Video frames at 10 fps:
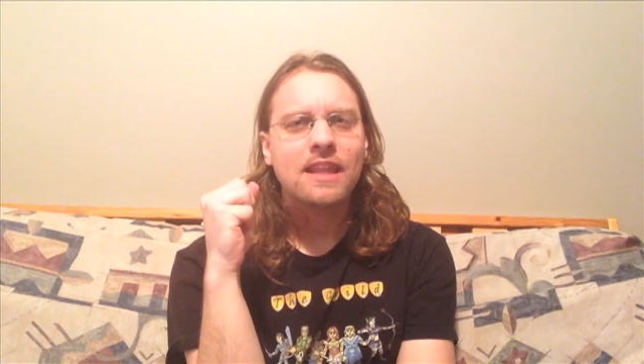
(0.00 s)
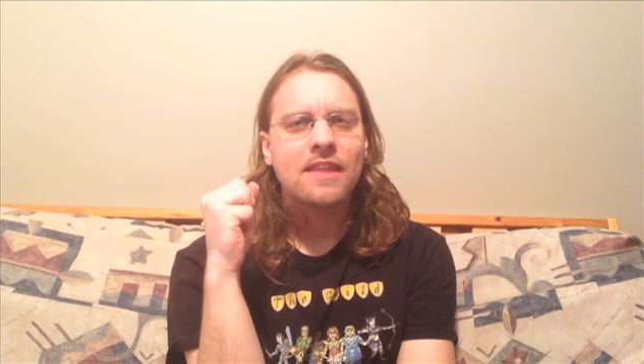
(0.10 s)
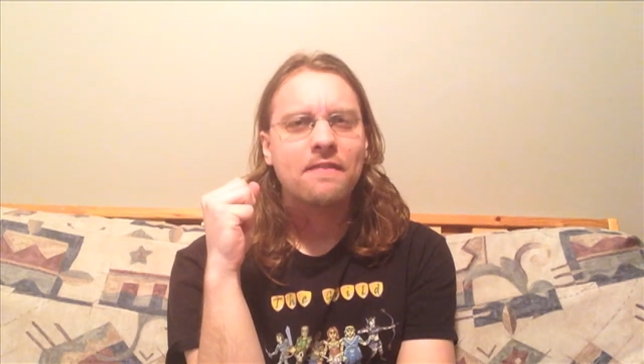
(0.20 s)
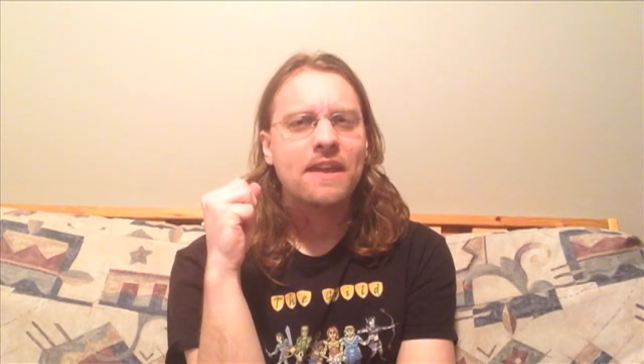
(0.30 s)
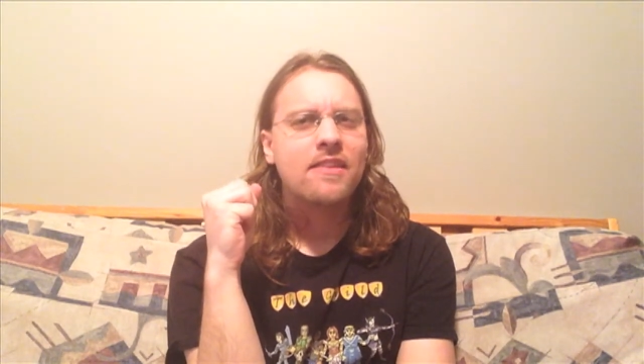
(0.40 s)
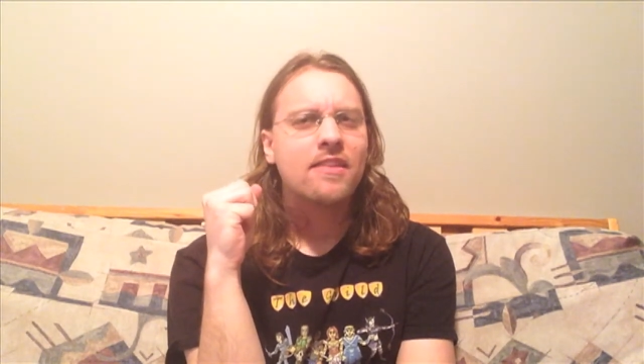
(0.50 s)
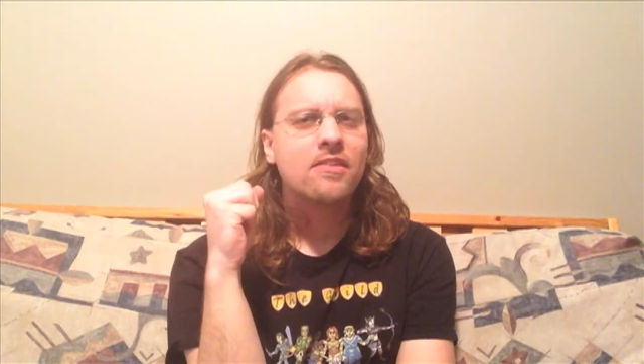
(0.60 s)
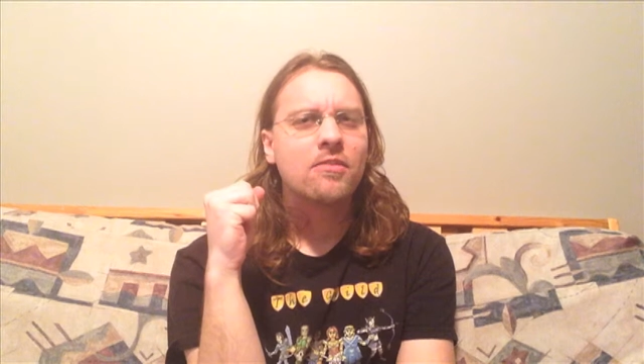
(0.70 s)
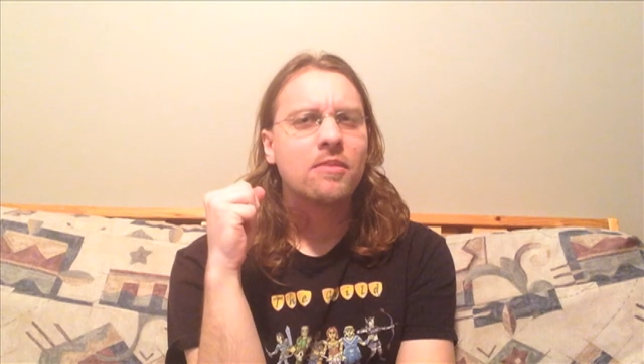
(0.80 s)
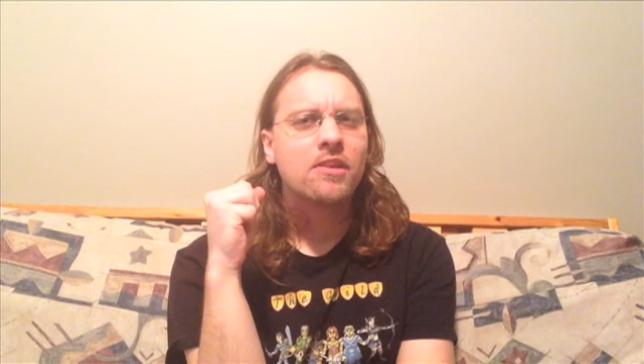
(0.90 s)
the fact that this
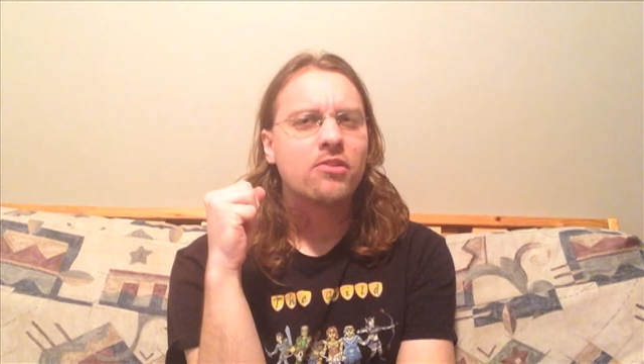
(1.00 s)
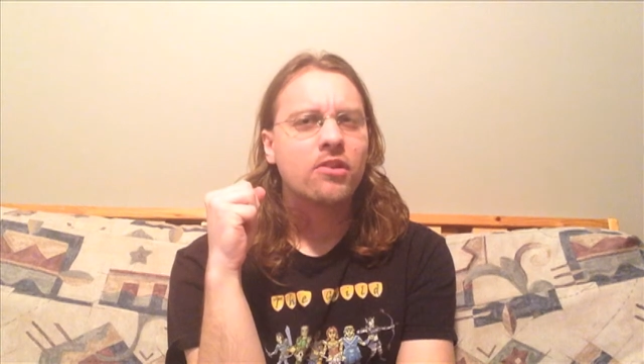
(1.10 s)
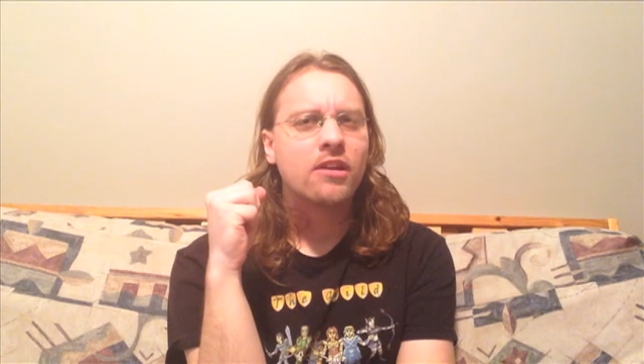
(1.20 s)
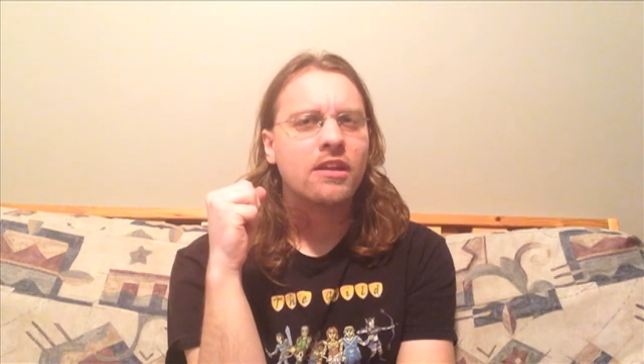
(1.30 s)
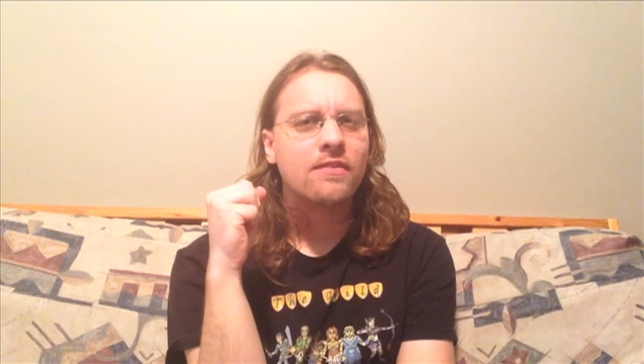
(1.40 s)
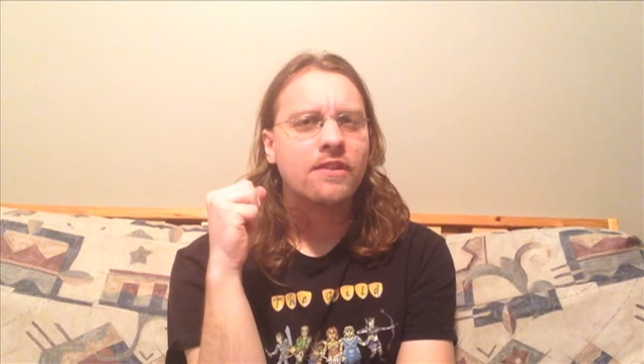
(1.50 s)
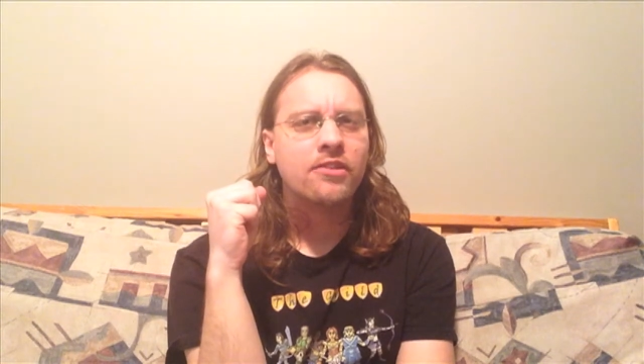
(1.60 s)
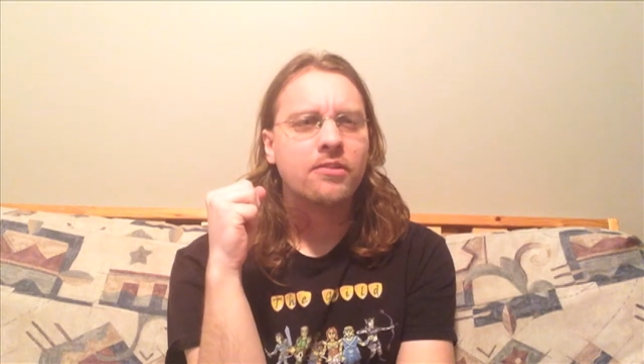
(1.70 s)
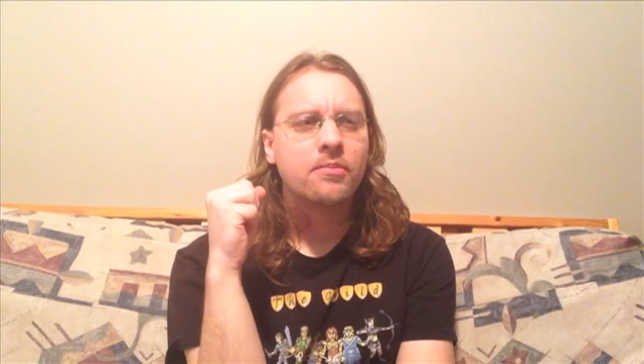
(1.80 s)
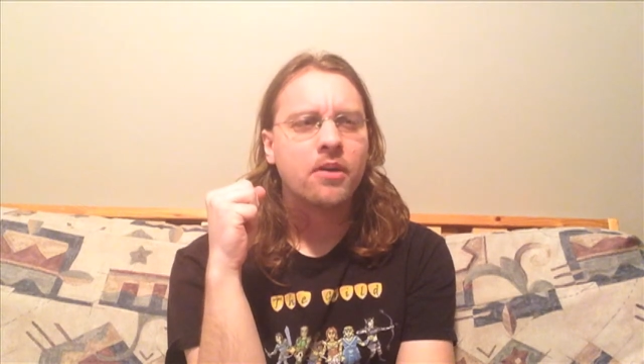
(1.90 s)
is being shown in a TV
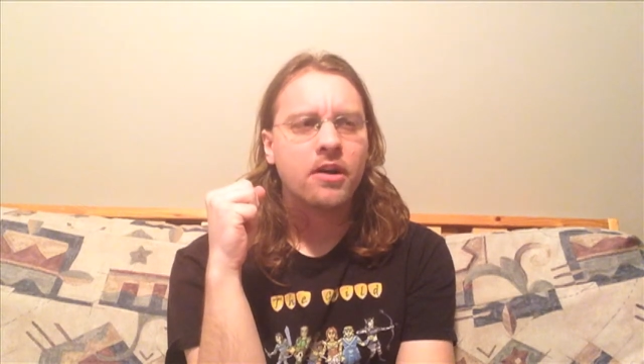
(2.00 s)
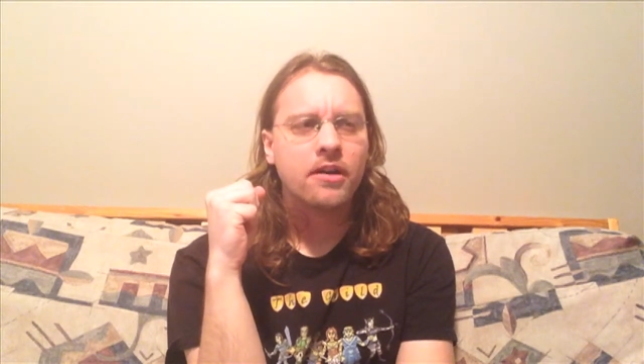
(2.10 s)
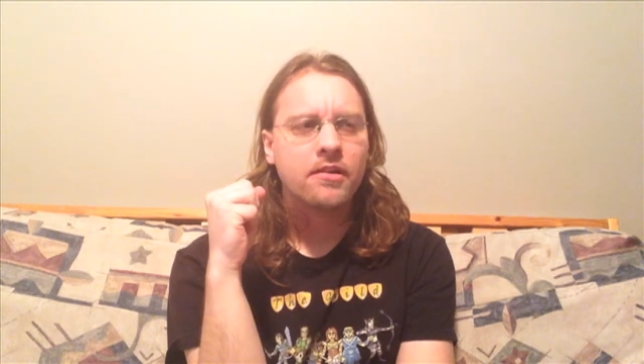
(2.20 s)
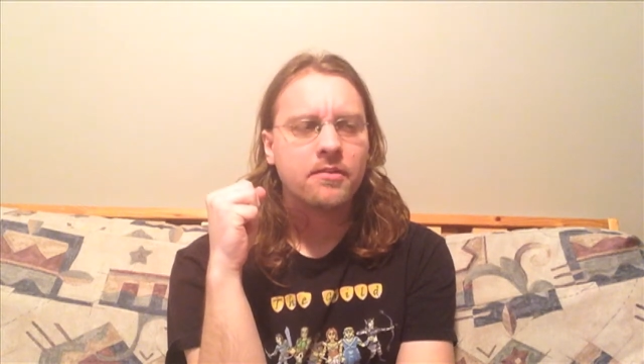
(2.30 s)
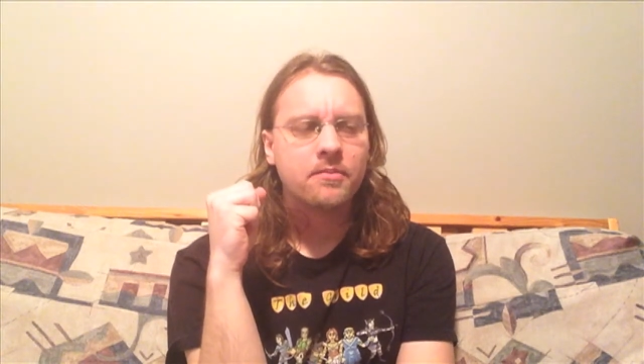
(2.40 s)
spot